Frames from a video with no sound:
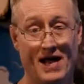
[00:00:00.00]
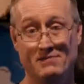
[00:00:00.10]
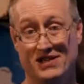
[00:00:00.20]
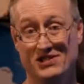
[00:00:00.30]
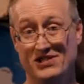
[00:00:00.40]

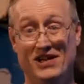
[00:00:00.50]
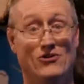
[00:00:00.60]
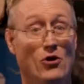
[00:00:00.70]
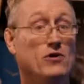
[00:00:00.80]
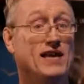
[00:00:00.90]
games are
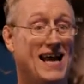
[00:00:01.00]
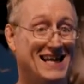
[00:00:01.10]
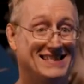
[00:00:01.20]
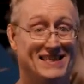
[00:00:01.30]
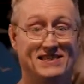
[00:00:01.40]
still only
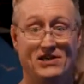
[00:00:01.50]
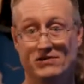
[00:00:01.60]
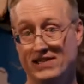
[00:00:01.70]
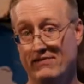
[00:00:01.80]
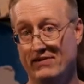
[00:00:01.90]
at 60
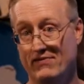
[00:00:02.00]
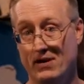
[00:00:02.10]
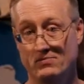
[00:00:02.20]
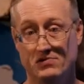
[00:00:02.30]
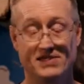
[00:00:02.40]
or 70
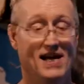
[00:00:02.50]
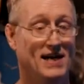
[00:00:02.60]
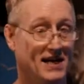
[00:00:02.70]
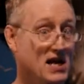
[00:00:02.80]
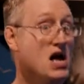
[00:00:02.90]
frames per
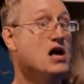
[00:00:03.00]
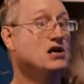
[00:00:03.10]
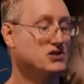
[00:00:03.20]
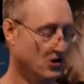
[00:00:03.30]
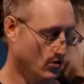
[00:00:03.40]
second.
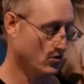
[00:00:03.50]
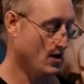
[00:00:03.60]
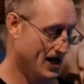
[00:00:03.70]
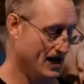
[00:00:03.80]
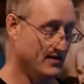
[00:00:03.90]

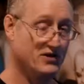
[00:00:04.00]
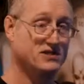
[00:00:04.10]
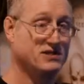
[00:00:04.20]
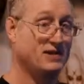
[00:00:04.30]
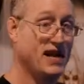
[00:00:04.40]
So
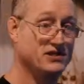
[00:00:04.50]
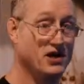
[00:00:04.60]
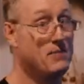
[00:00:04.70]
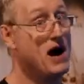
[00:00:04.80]
there's some catching